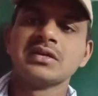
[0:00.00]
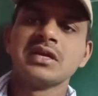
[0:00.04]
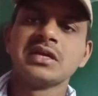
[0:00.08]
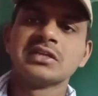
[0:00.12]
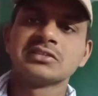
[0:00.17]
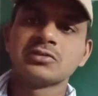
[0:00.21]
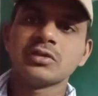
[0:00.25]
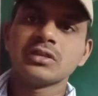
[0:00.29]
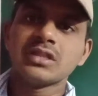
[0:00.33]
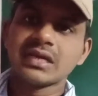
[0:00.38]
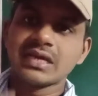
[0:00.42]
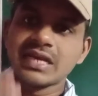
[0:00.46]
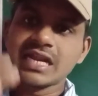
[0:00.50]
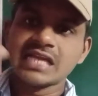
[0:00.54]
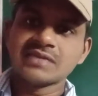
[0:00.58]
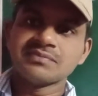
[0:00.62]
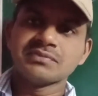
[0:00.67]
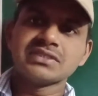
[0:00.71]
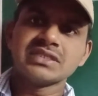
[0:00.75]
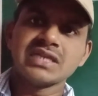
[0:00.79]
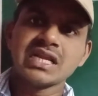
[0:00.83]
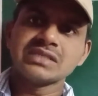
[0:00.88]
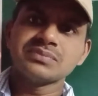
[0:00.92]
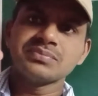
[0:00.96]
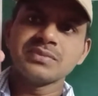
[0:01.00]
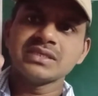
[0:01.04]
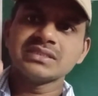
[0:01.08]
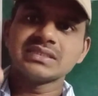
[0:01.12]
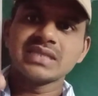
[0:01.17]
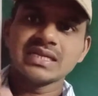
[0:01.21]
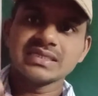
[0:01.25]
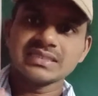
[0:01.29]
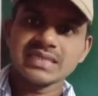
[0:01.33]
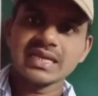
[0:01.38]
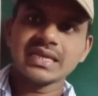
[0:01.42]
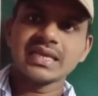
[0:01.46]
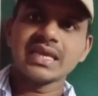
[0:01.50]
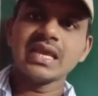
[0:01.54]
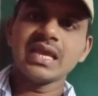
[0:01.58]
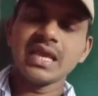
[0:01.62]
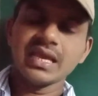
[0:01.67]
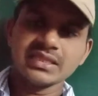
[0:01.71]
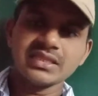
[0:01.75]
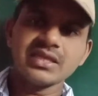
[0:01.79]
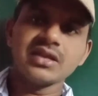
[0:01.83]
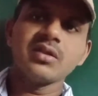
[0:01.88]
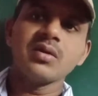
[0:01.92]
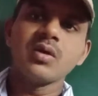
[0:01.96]
So the transmission line means that is like
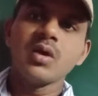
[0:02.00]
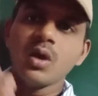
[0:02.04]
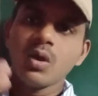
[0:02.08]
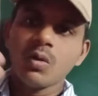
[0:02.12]
either